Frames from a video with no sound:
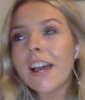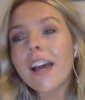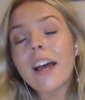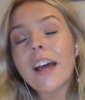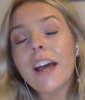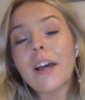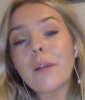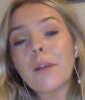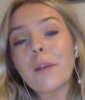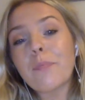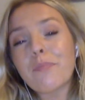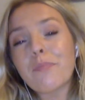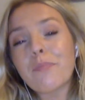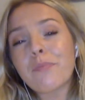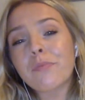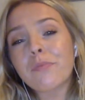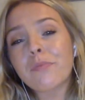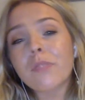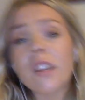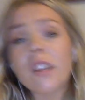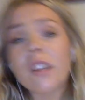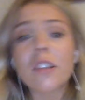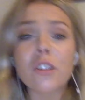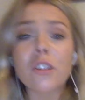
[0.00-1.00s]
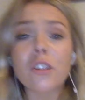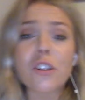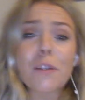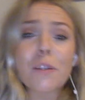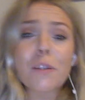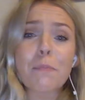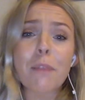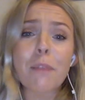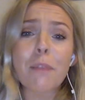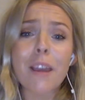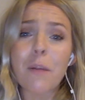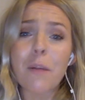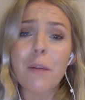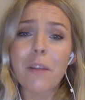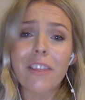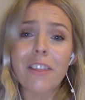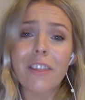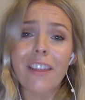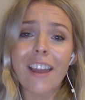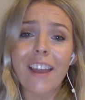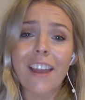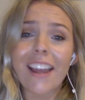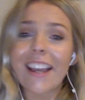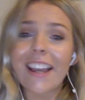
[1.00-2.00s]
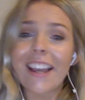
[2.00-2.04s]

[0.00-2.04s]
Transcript: Um, so just bear with it.